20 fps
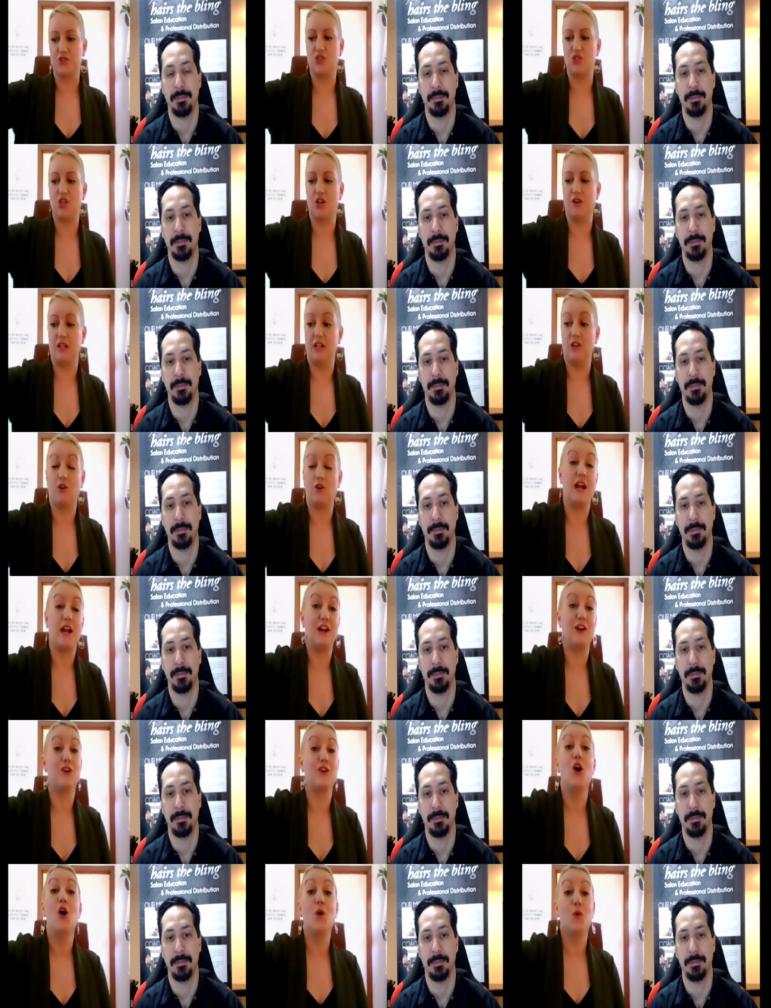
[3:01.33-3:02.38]
Speaker 1: journey or hair
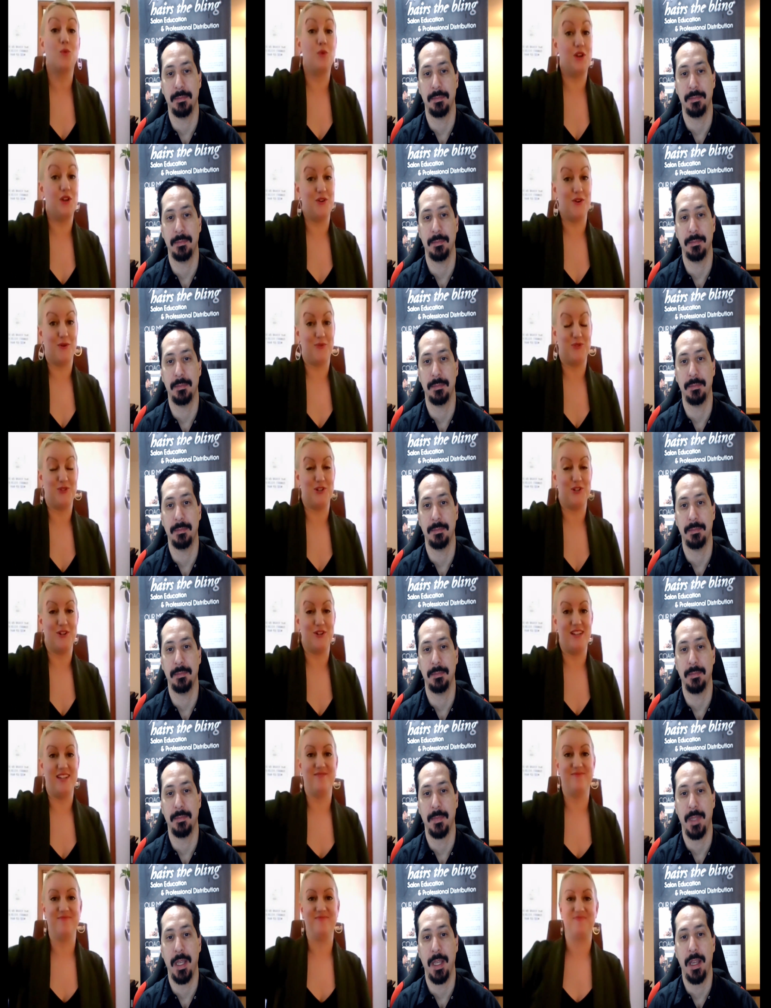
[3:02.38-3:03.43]
regrowth journey.
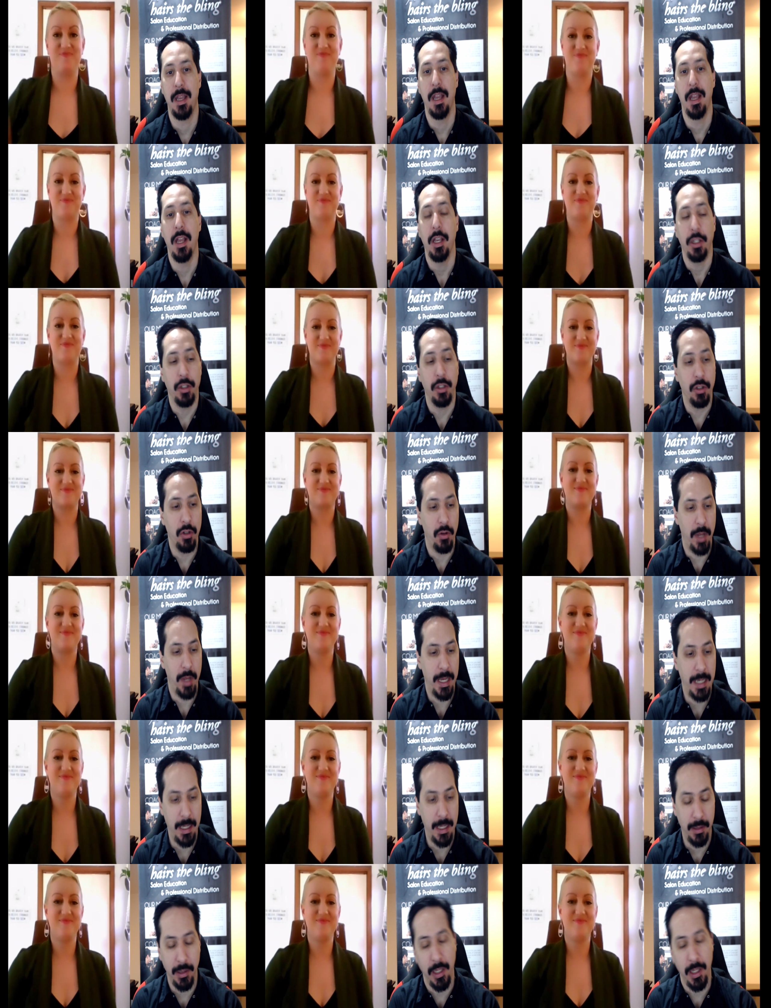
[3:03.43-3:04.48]
Speaker 2: You know, and I
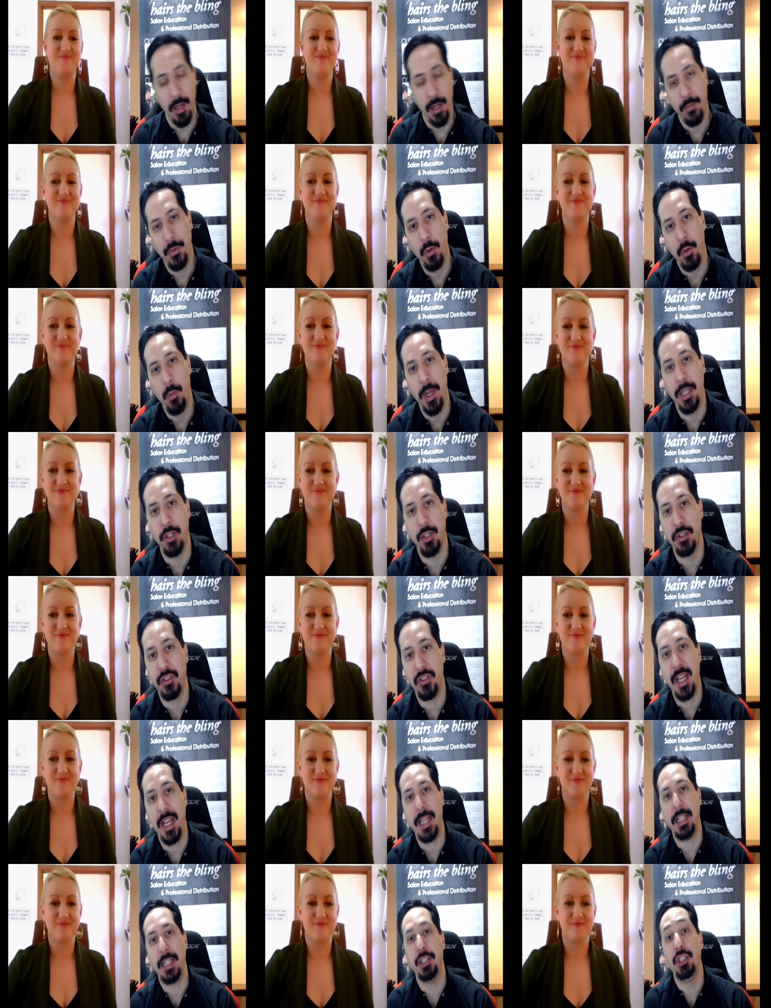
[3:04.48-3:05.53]
love the way you're
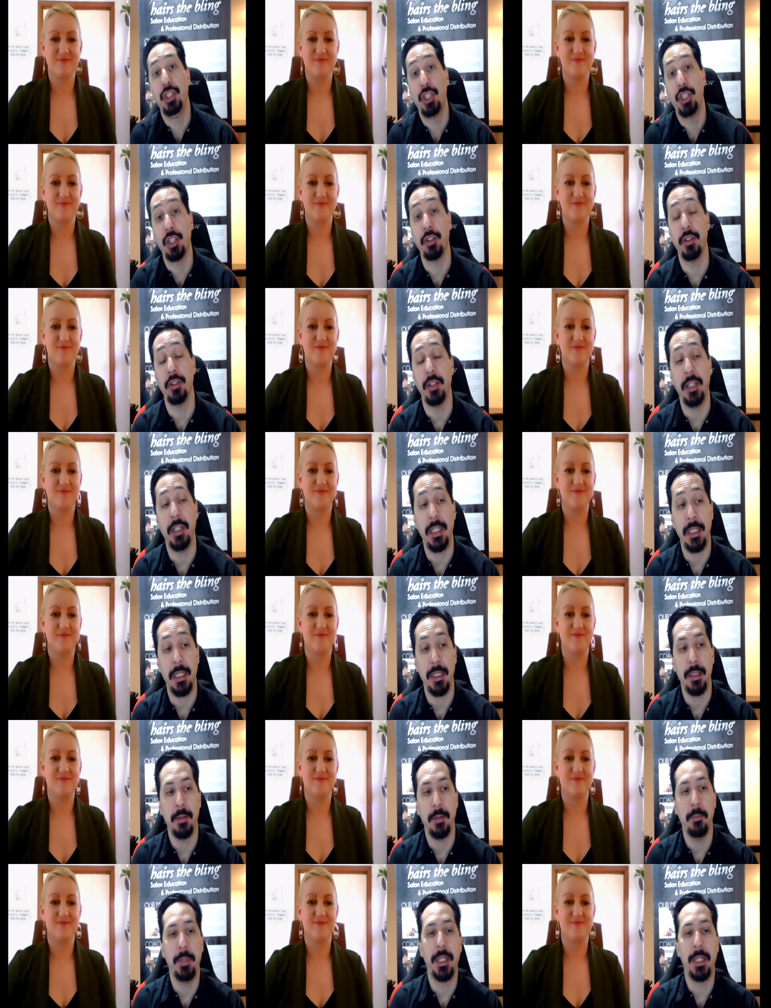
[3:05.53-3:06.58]
saying journey
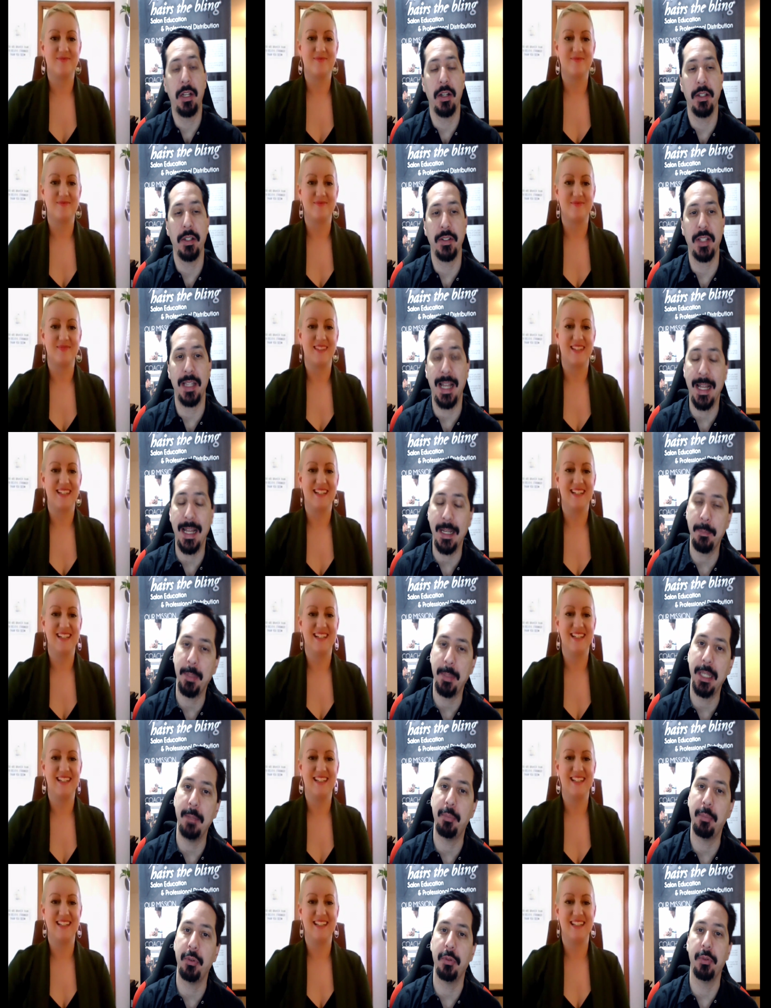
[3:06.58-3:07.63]
because a lot of
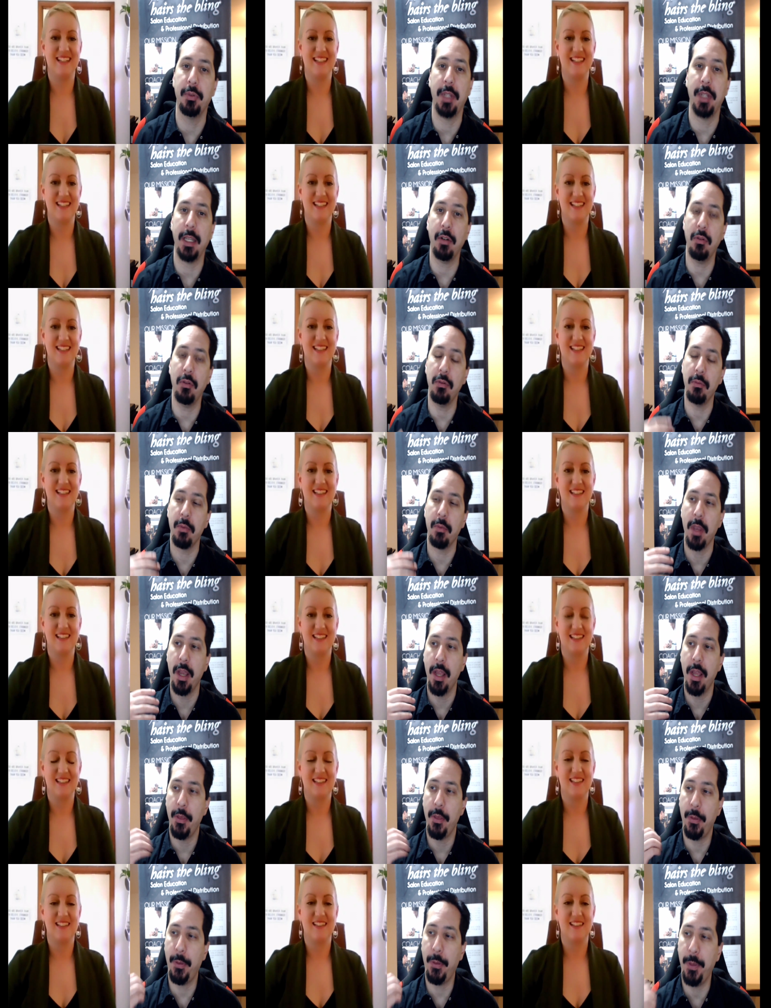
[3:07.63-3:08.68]
people they don't
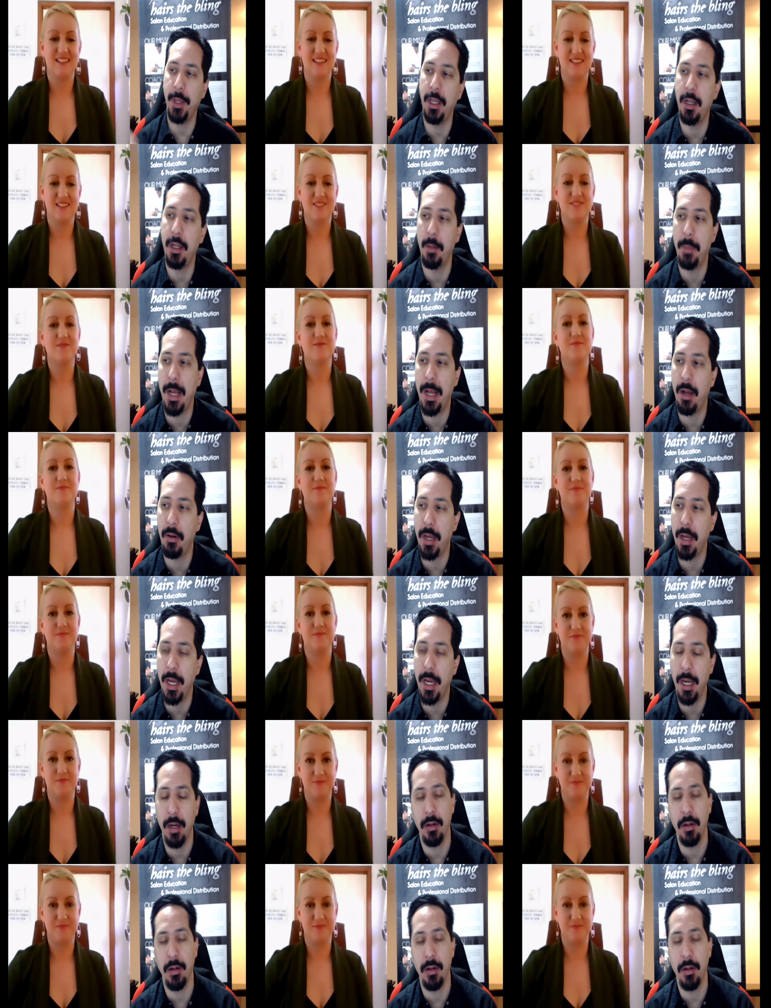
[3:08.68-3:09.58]
think about hair